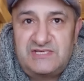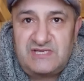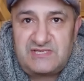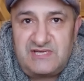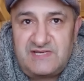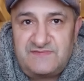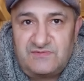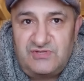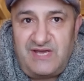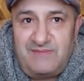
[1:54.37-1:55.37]

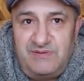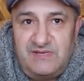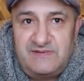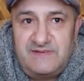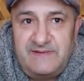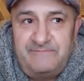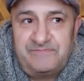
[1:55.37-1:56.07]
successful champion.